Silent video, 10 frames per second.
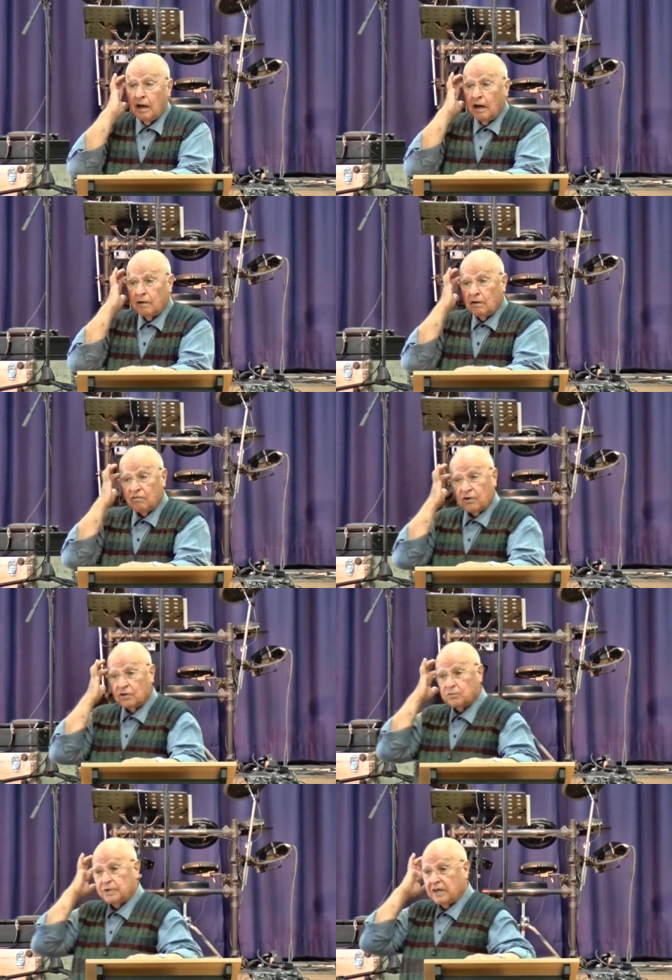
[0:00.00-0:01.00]
And of
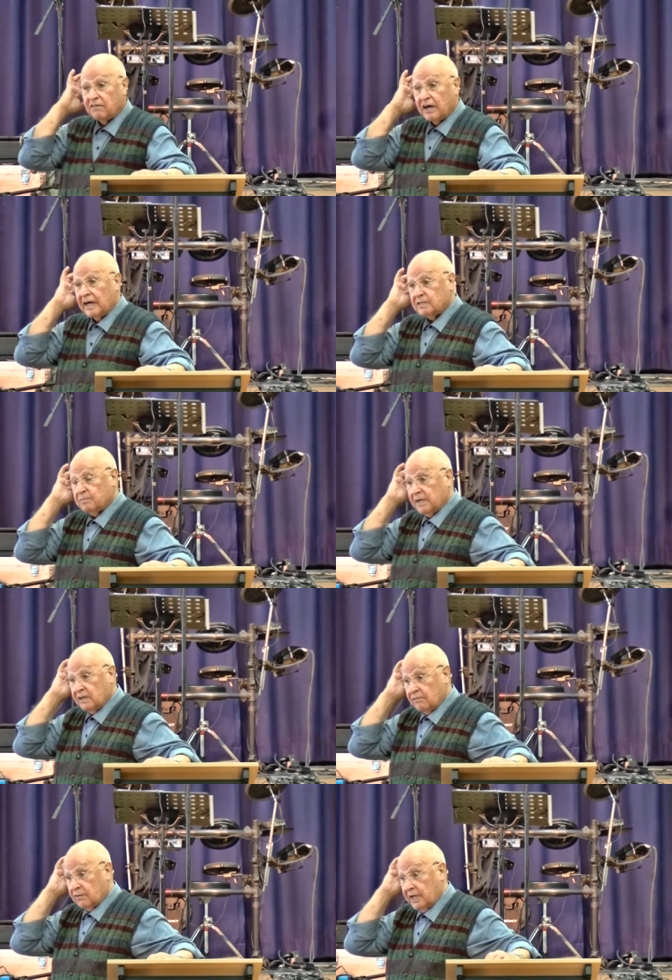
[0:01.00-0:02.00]
course, we never ask
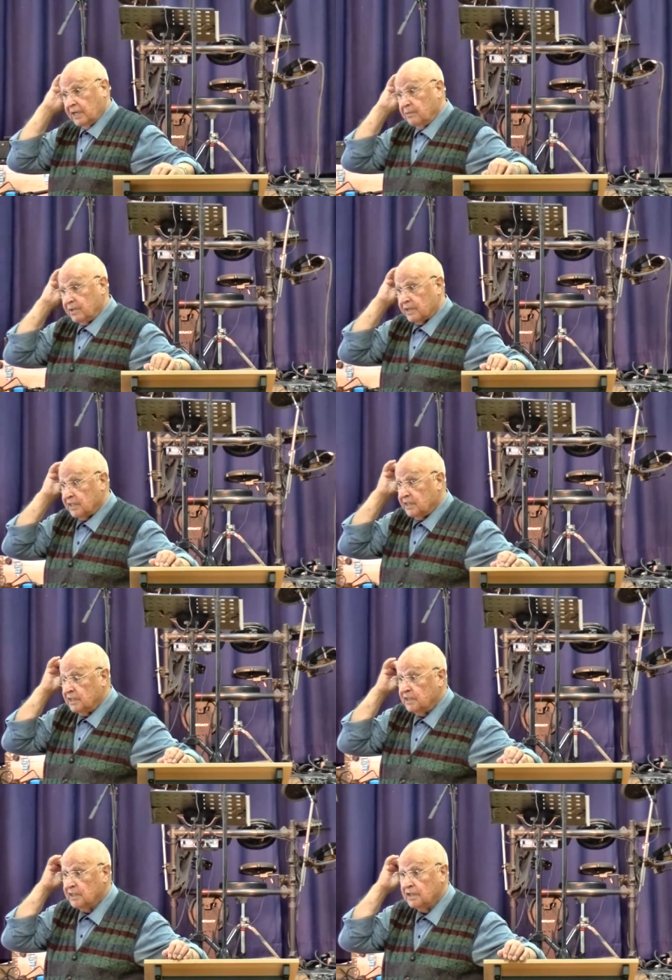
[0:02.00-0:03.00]
money for anybody.
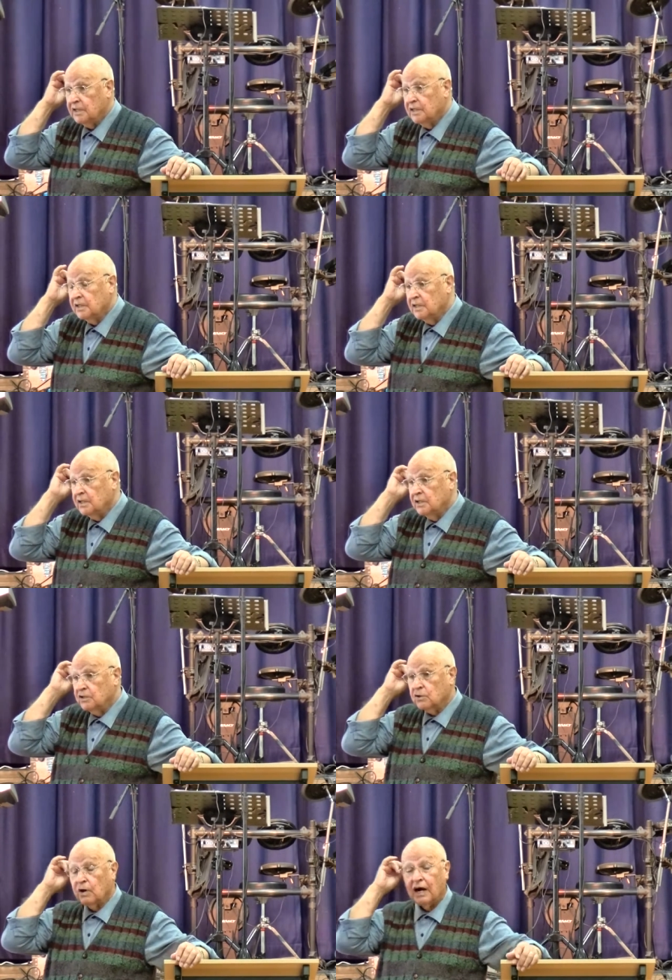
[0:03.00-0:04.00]

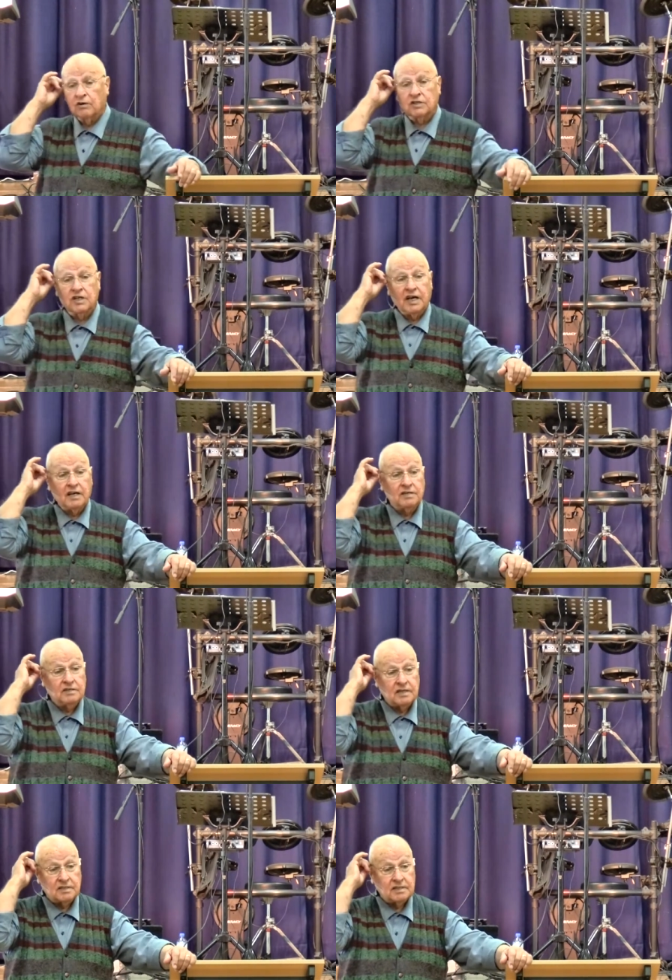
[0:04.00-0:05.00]
So our saying is
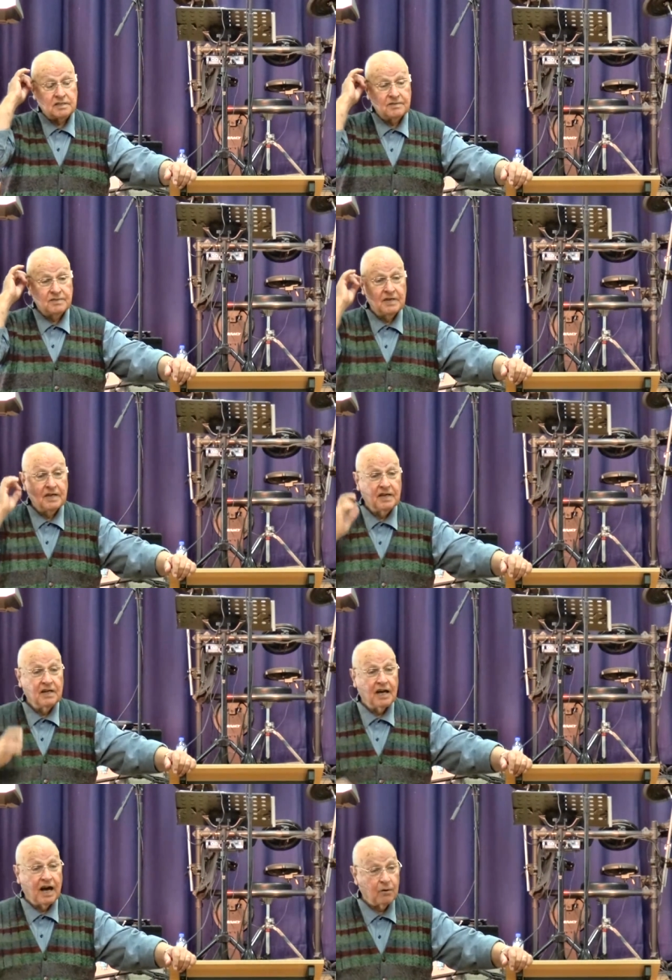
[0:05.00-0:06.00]
this
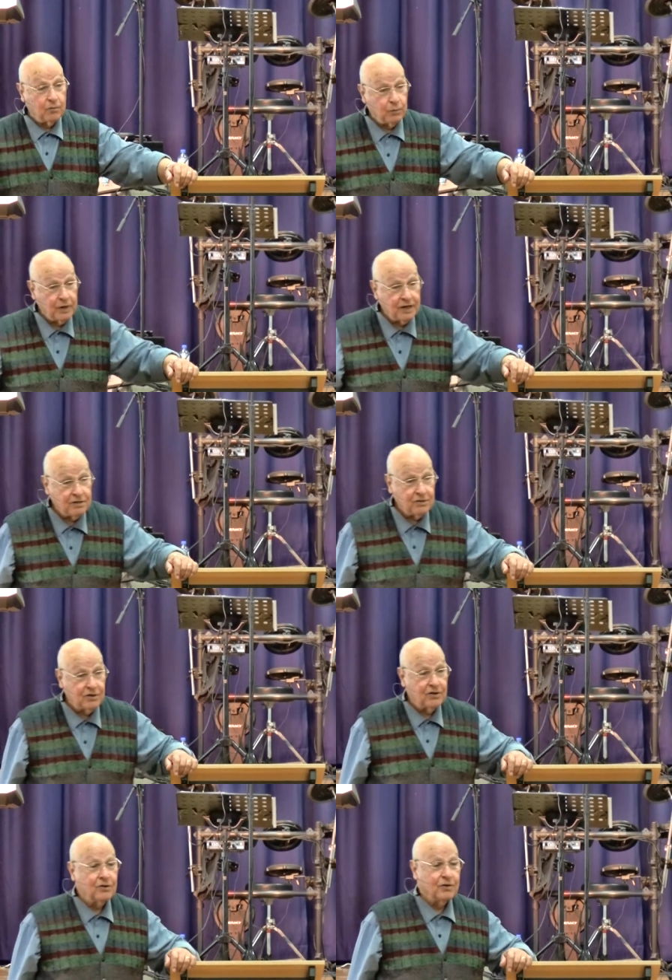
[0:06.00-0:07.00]
Are we willing to
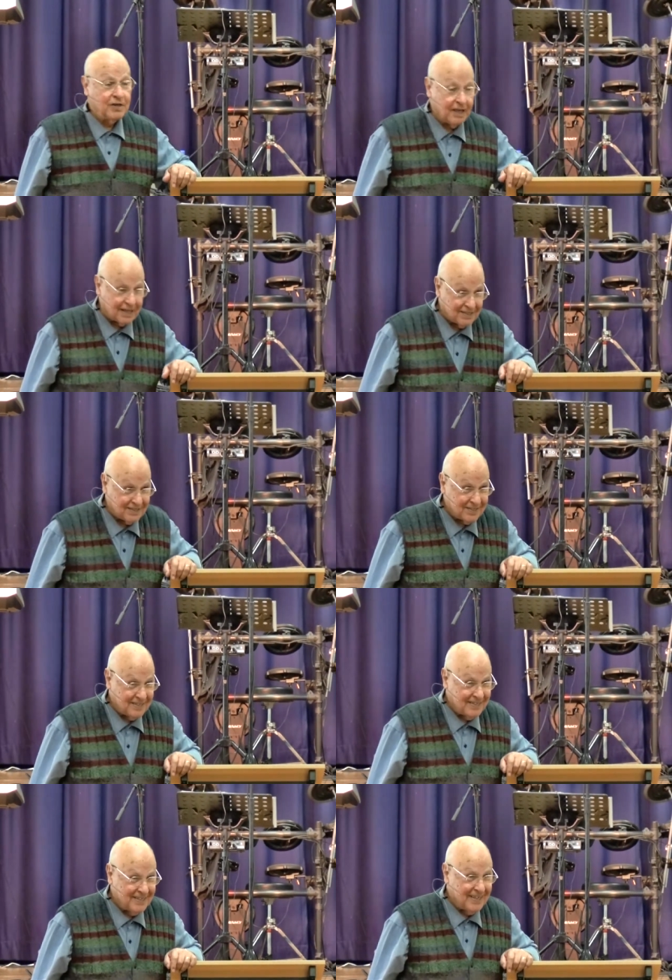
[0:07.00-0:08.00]
go? Yes.
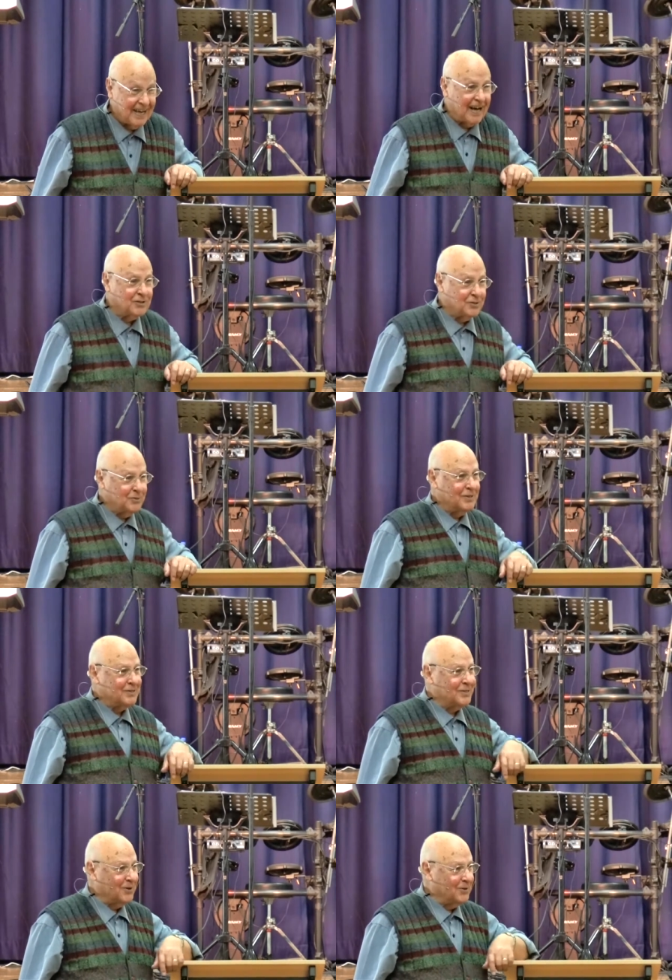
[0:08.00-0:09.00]
As soon
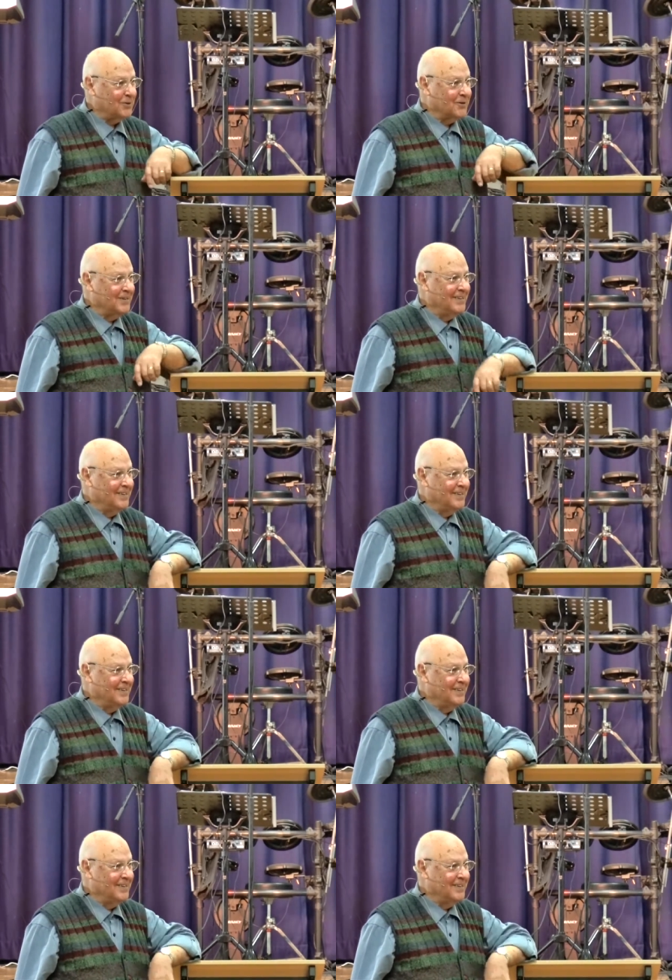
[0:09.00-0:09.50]
as the Lord